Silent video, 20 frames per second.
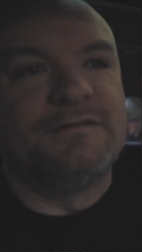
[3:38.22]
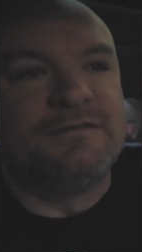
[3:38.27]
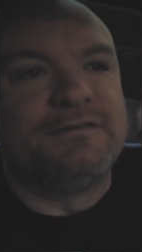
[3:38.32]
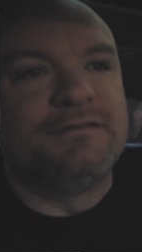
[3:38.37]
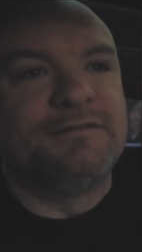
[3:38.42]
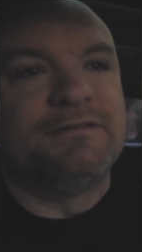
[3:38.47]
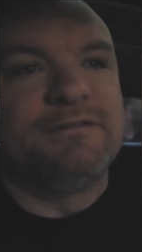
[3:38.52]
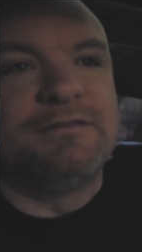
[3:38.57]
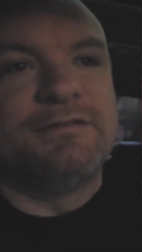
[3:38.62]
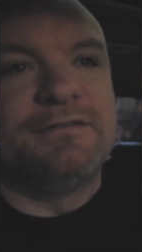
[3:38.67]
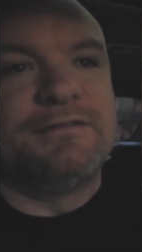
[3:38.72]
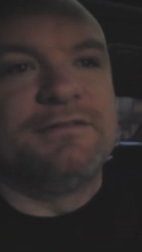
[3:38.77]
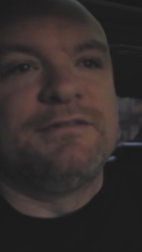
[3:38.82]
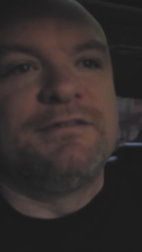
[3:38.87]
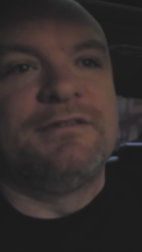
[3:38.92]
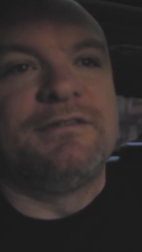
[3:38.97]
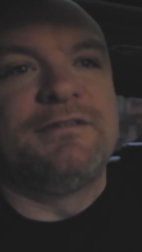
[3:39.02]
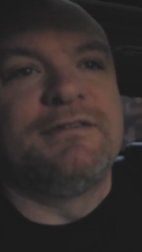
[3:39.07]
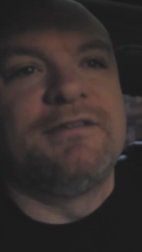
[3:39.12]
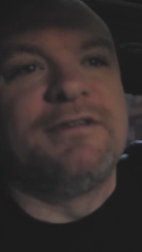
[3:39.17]
He
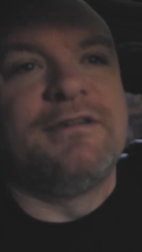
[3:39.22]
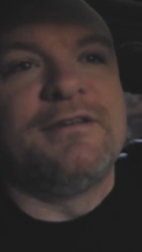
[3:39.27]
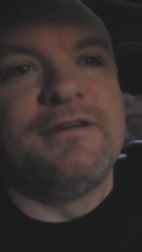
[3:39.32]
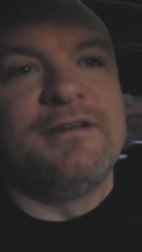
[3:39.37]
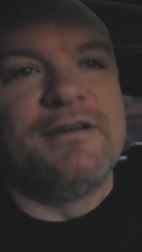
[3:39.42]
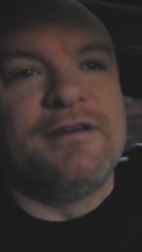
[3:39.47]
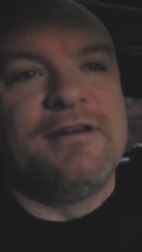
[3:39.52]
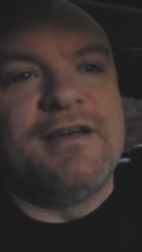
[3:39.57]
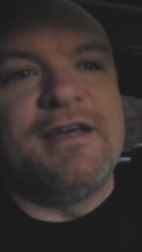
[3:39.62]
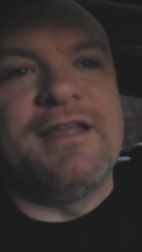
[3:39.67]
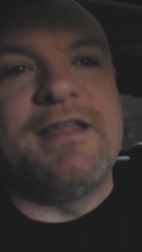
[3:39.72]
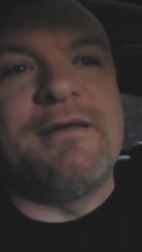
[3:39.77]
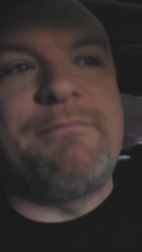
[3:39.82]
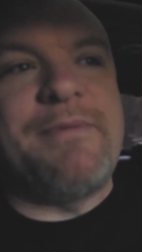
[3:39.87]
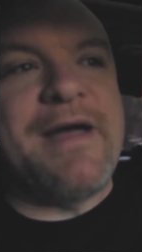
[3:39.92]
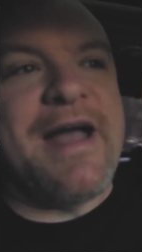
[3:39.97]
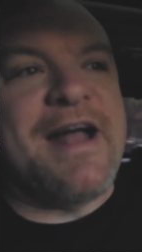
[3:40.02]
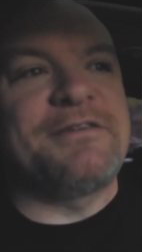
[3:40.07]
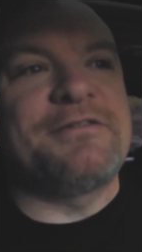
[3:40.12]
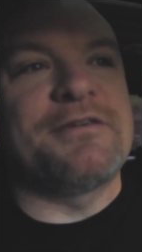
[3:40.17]
ruined it. And then
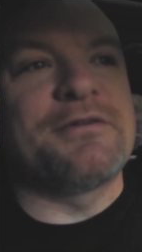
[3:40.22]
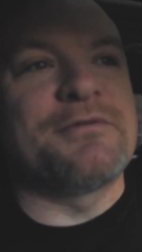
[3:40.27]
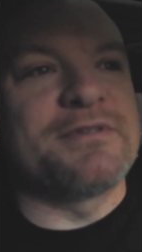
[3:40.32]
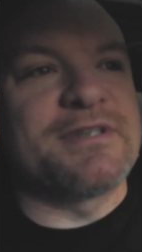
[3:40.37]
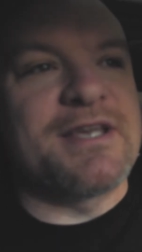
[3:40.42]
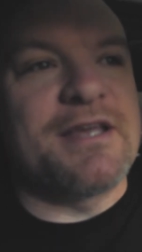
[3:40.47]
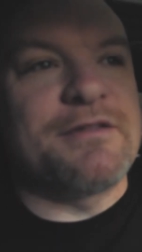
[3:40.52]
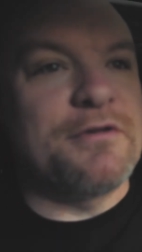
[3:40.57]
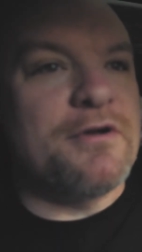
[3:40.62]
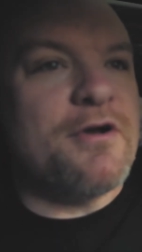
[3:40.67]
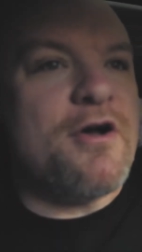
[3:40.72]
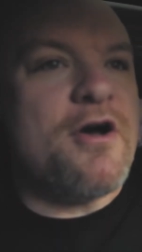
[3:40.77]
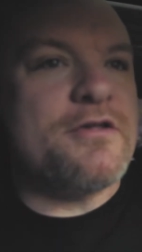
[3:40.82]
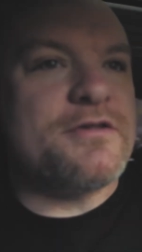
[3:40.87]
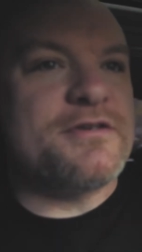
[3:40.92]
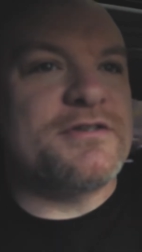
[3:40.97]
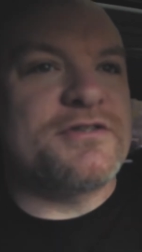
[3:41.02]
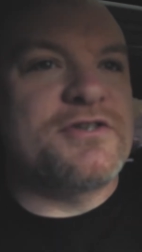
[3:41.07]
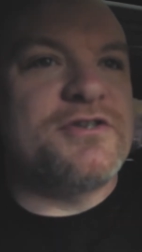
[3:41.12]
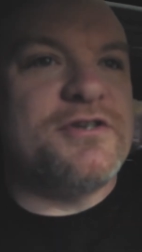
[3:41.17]
Patrick was getting through, oh,
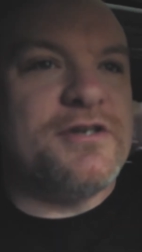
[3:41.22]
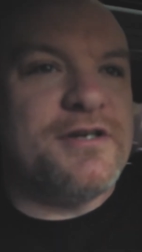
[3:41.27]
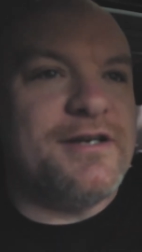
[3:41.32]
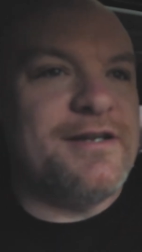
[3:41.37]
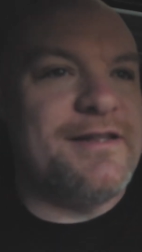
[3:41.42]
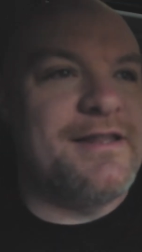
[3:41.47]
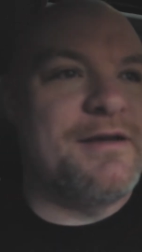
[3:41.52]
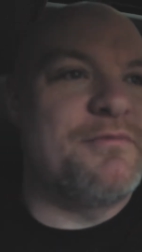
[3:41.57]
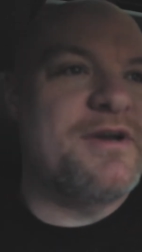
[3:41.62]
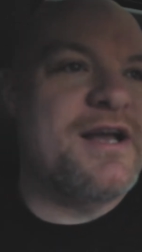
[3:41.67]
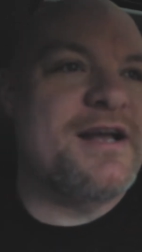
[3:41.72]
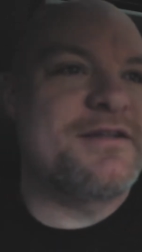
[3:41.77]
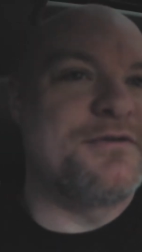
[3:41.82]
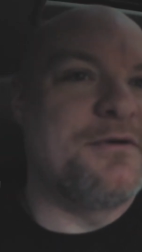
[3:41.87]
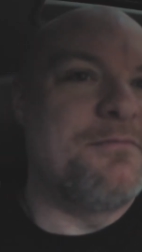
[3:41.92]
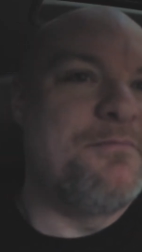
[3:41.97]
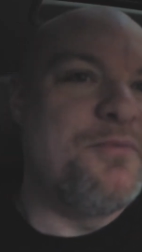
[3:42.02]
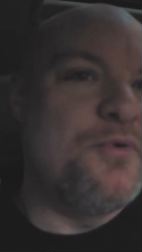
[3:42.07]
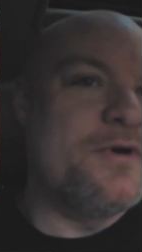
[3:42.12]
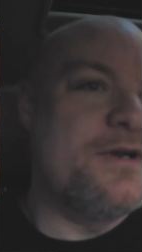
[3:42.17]
this is good. And then we got
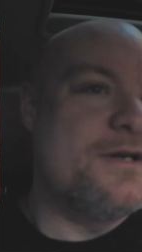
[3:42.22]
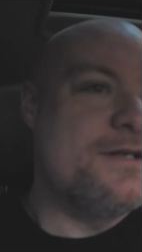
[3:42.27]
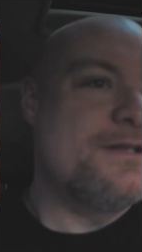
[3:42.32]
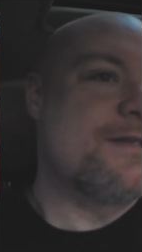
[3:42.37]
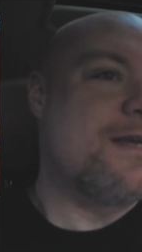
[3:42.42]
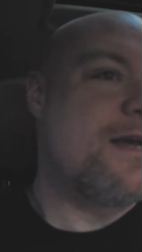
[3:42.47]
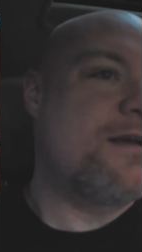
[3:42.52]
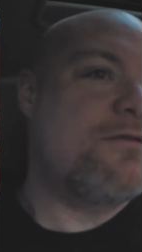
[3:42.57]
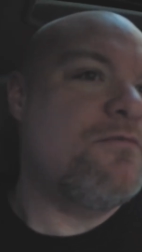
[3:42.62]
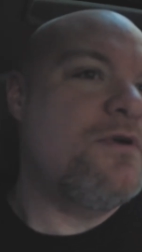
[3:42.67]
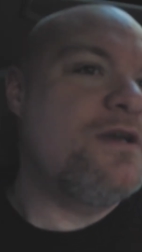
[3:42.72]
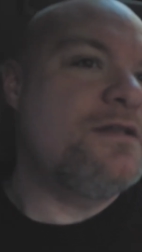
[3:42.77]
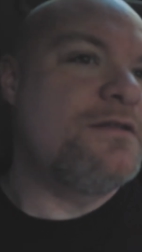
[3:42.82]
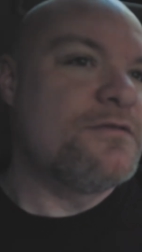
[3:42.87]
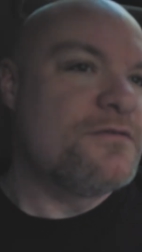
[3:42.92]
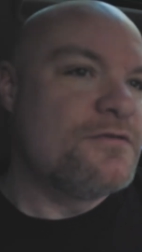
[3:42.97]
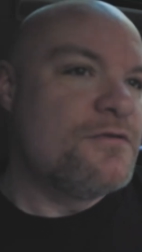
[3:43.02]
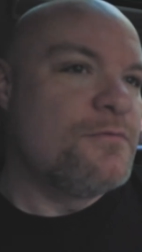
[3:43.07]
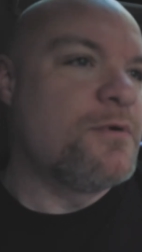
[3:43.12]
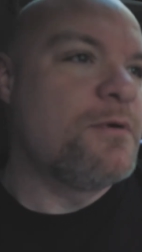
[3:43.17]
to a point, and he's like, wait,
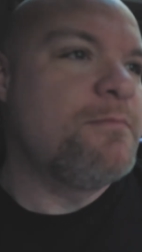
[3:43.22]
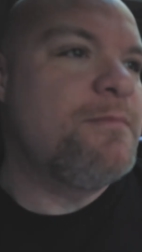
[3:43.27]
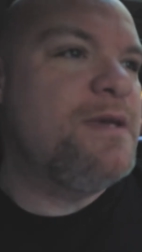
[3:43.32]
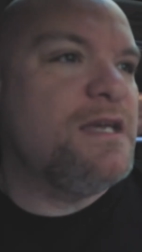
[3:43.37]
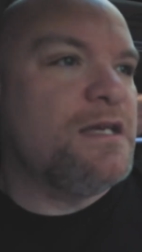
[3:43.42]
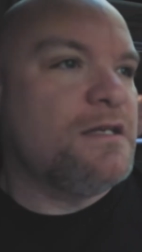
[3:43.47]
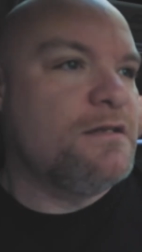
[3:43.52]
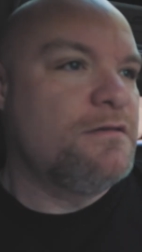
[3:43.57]
there's no more meat.